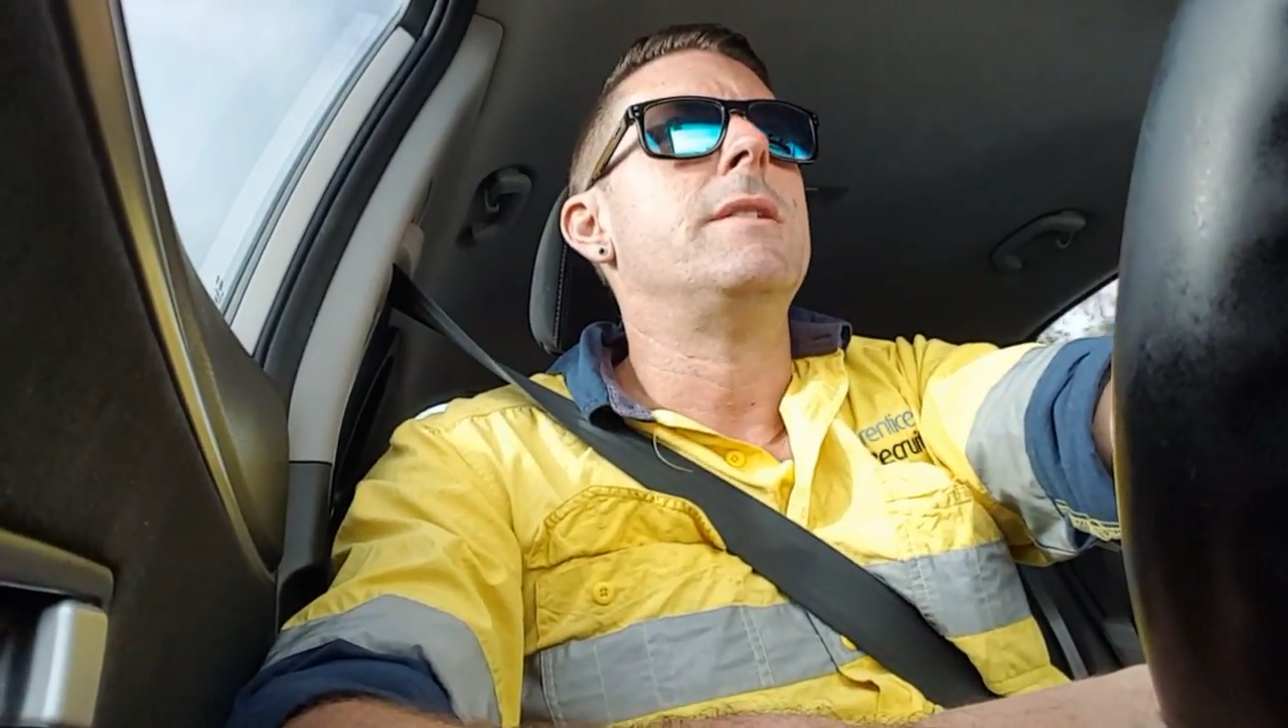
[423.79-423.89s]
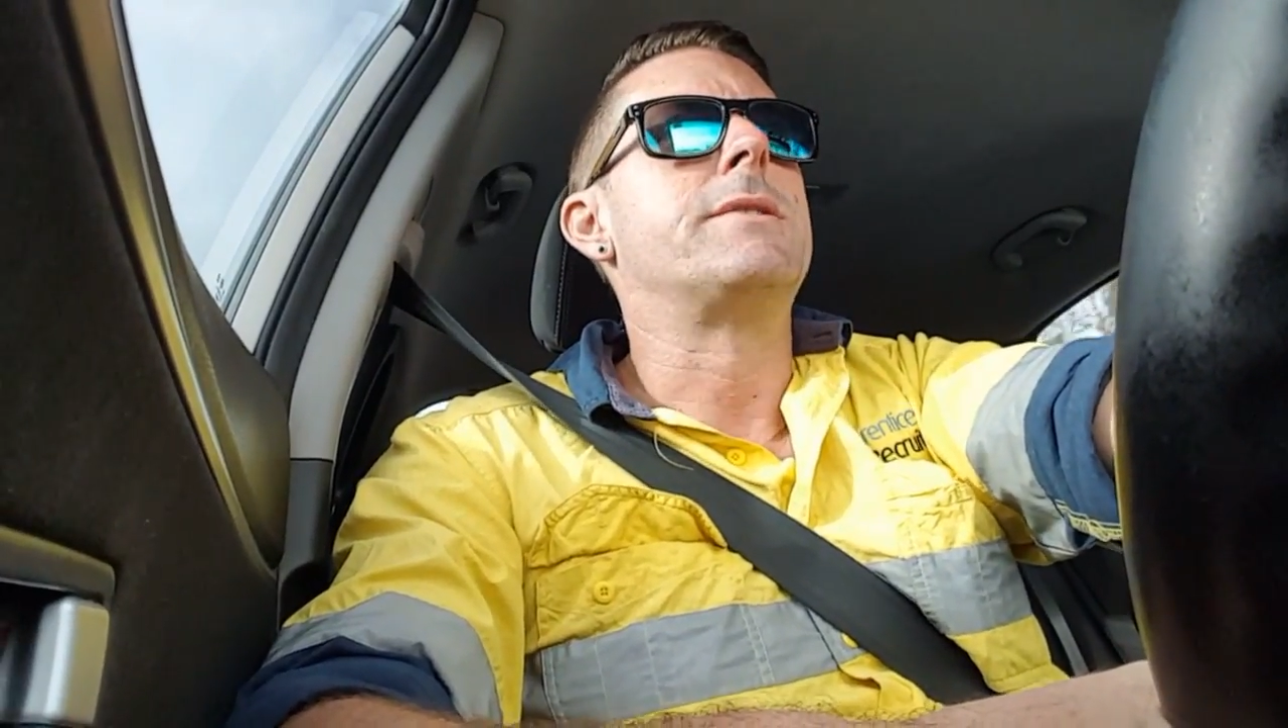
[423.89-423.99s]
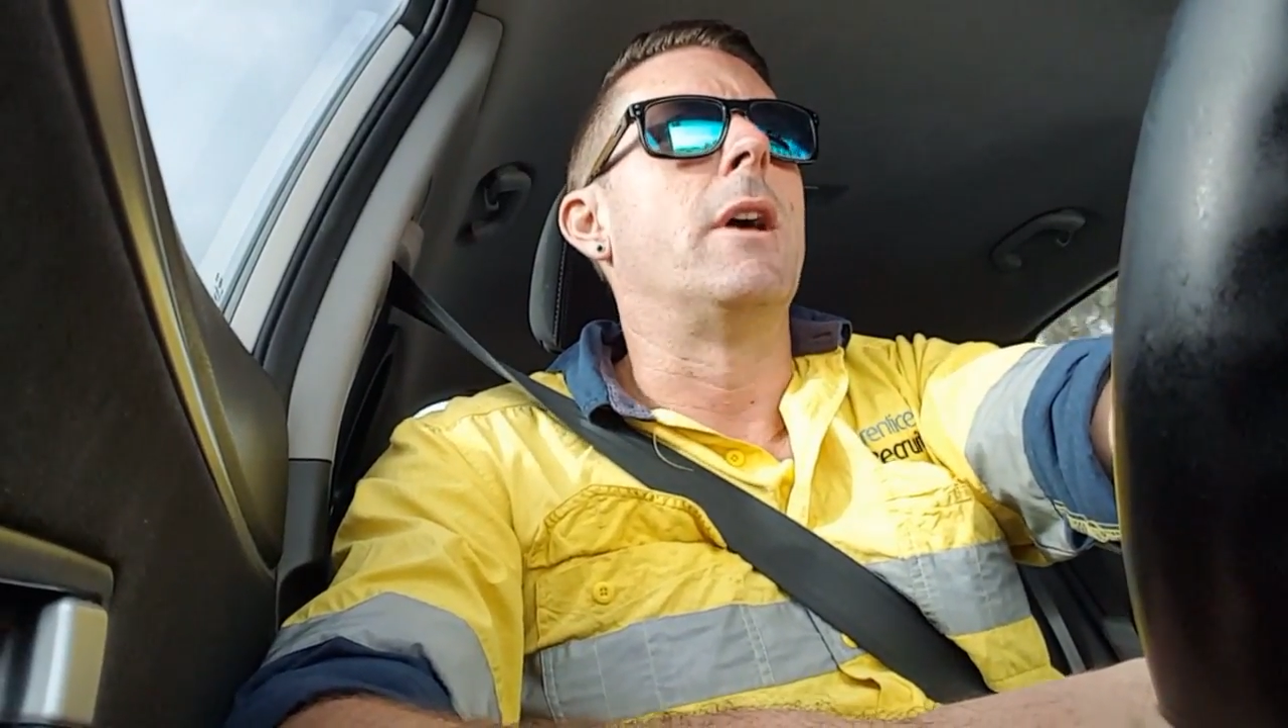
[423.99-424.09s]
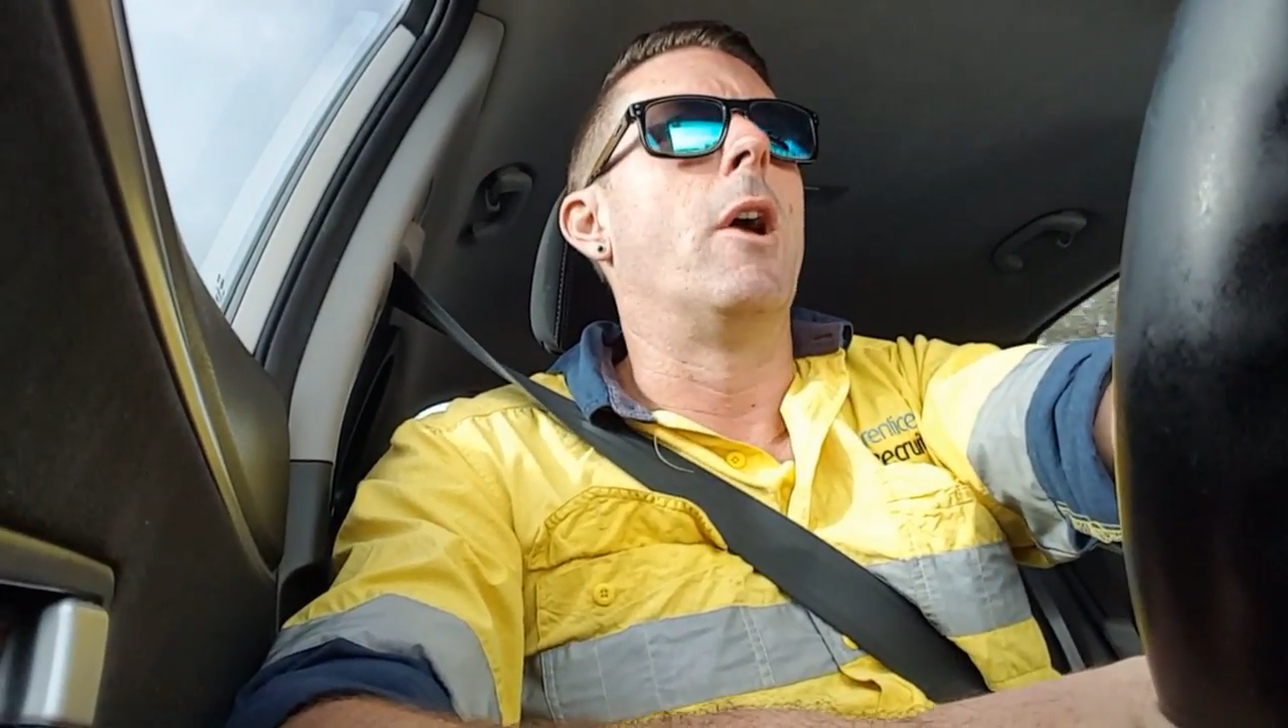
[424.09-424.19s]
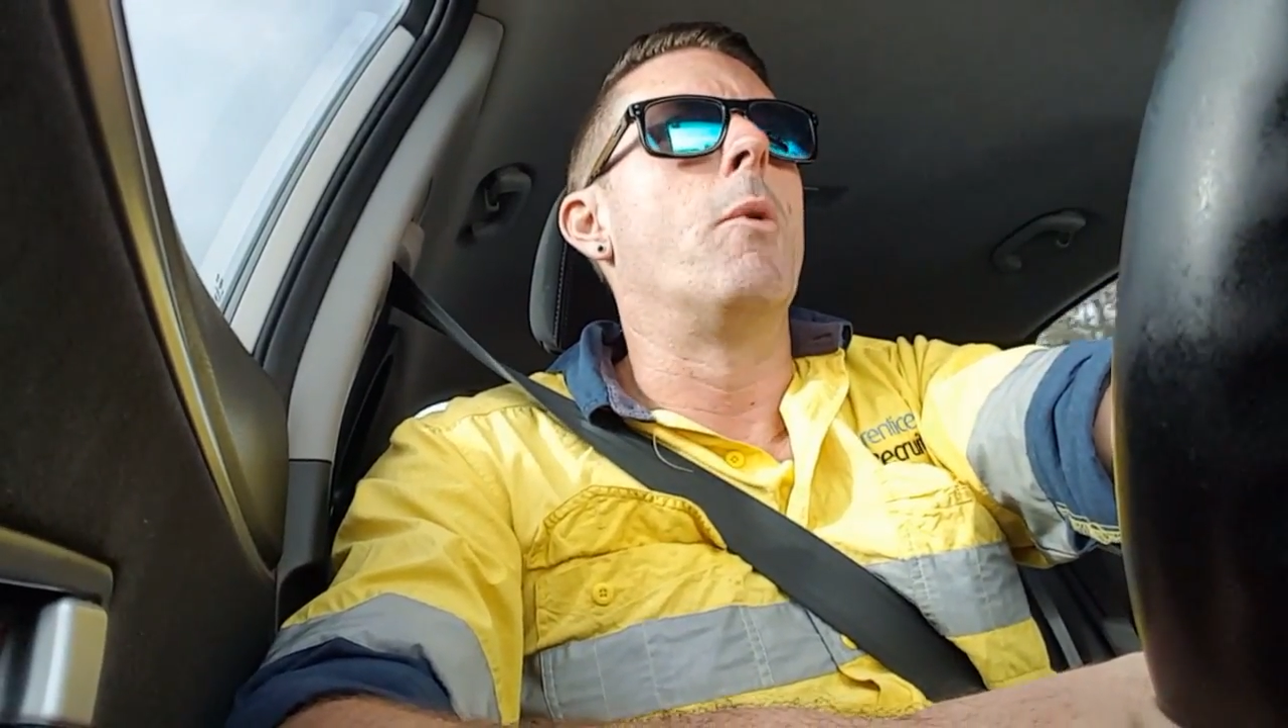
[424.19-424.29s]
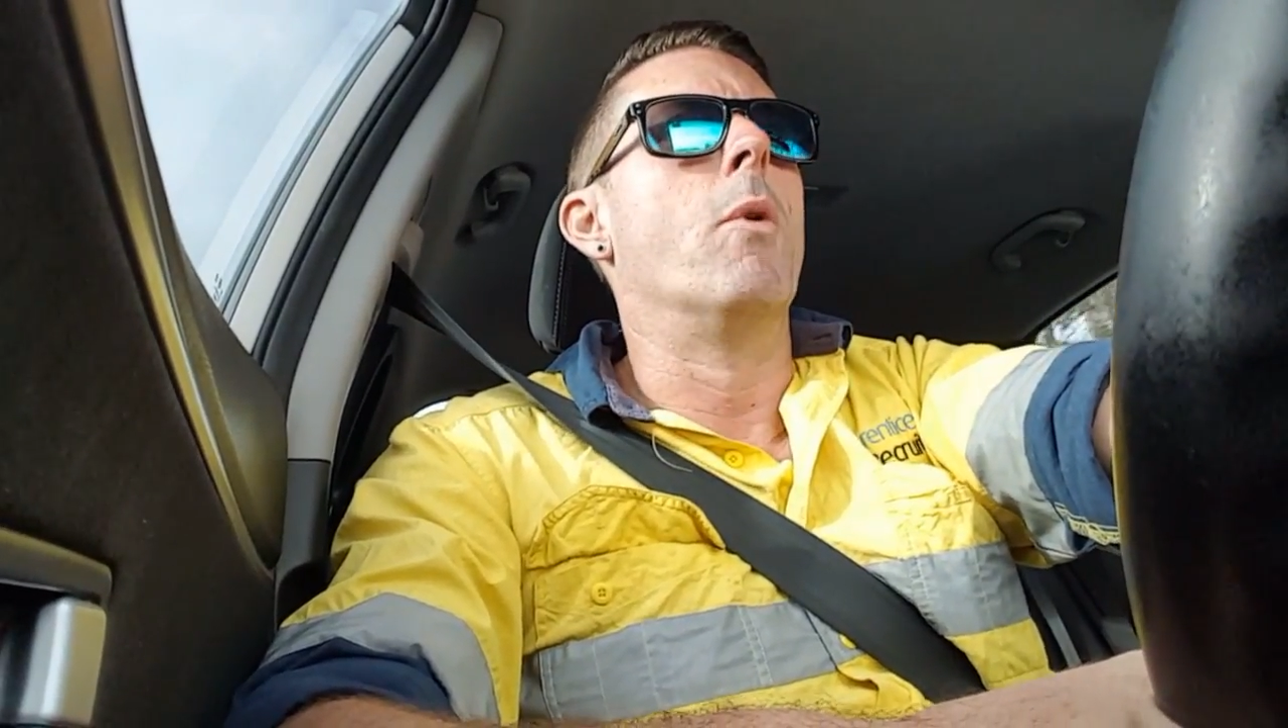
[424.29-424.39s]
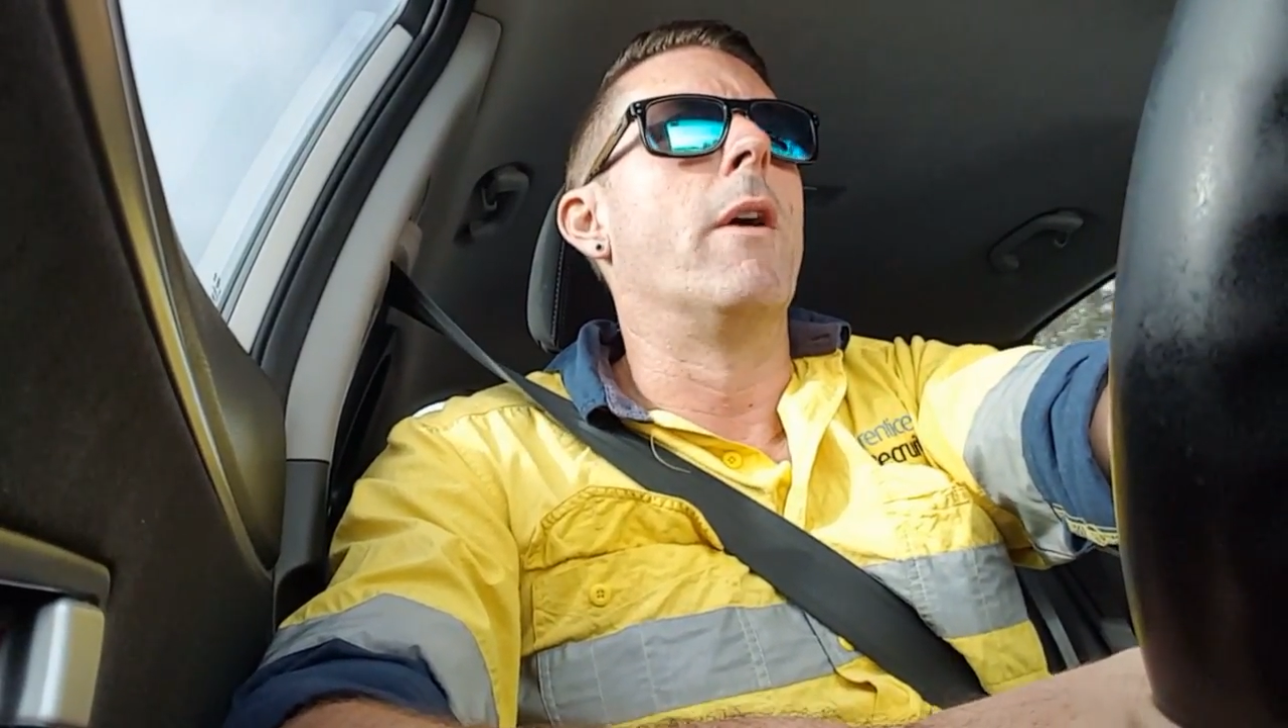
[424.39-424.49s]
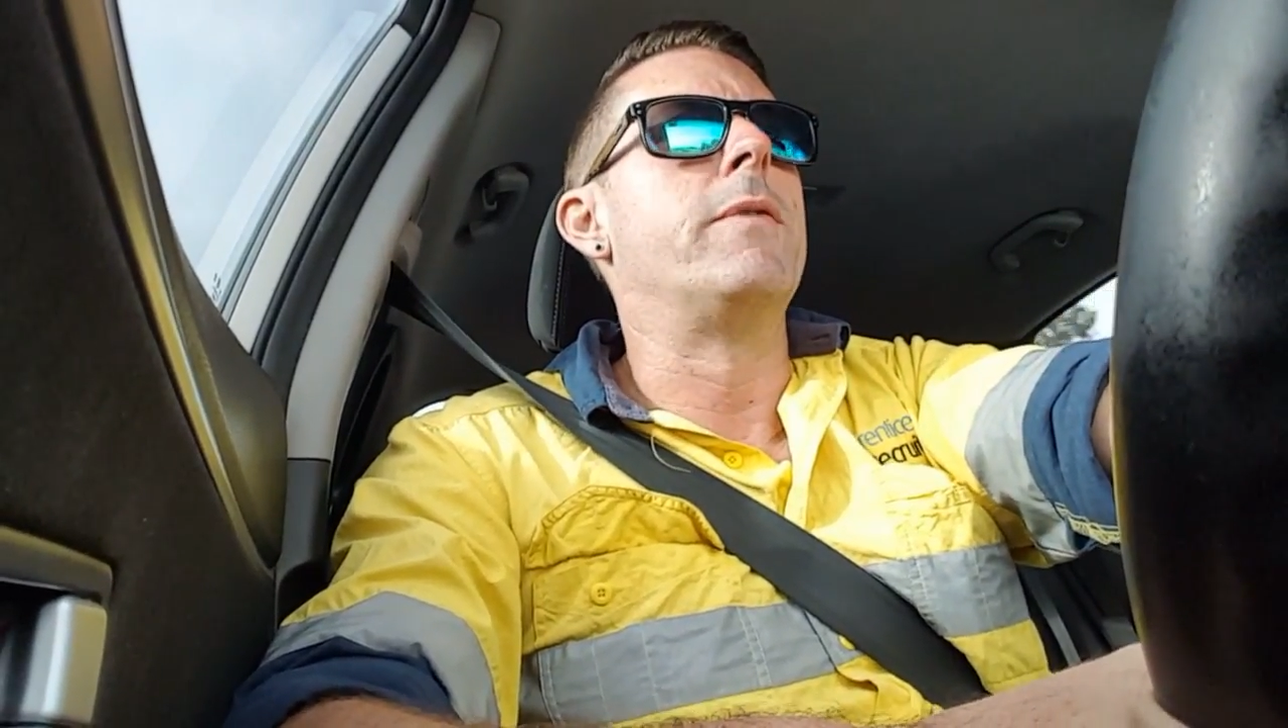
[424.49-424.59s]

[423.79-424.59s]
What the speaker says: So we'll